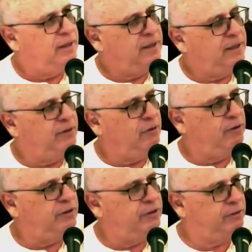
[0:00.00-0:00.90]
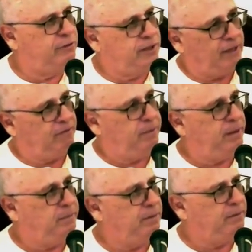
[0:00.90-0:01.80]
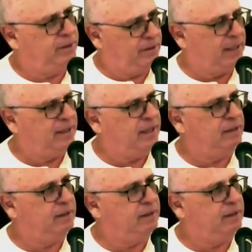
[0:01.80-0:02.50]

in order to save people? Is that the idea?